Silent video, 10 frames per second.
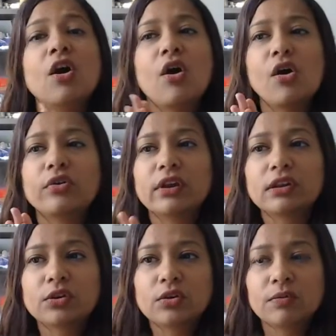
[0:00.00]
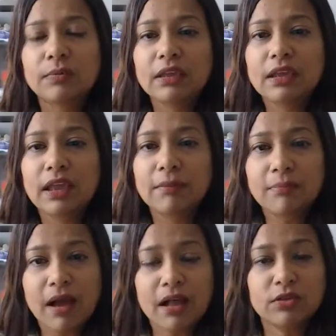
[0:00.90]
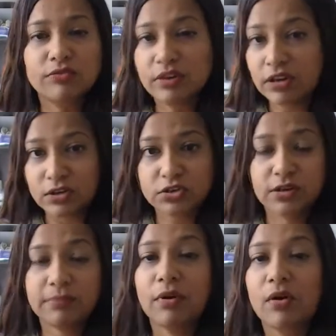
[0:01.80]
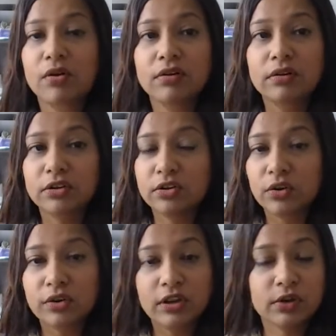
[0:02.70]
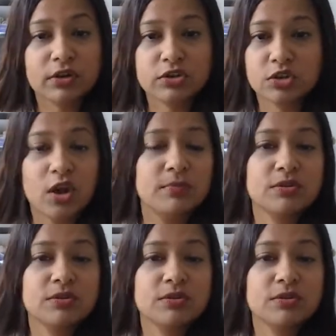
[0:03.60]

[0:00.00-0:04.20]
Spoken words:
or it could be a path of leadership, or your regular job.